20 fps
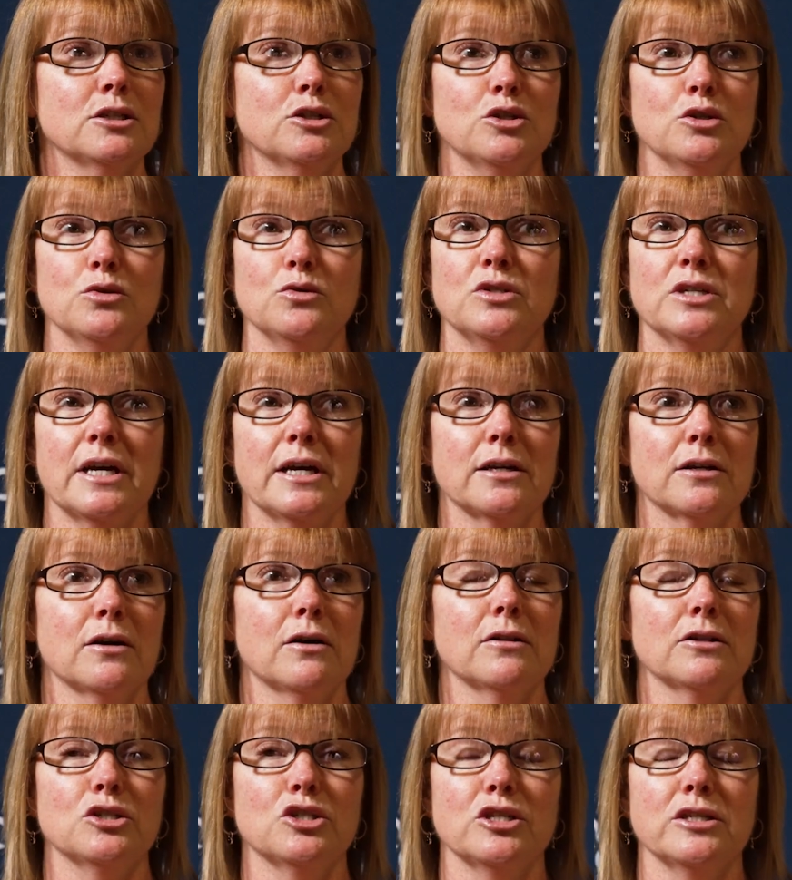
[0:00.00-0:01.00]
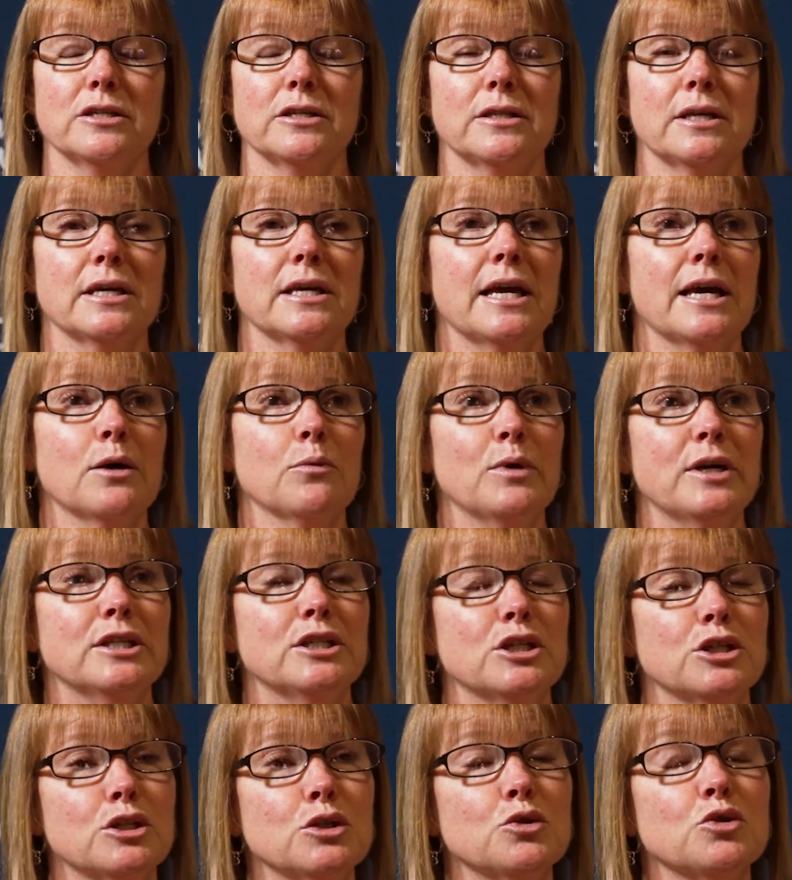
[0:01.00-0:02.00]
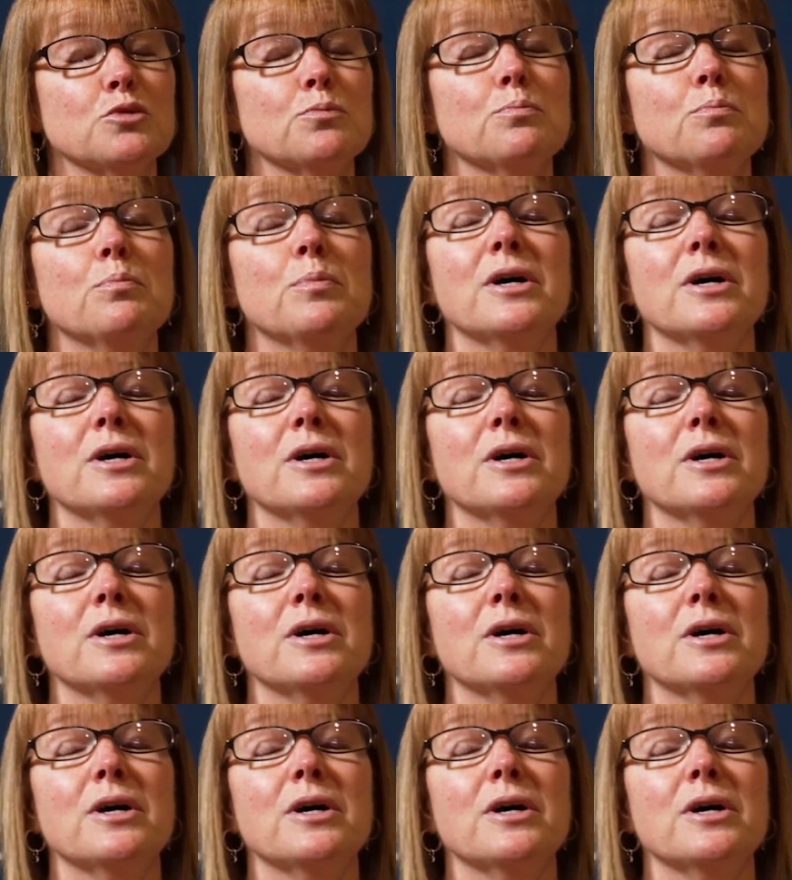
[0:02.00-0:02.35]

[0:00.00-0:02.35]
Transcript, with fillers: a new technology that they can't wait to use.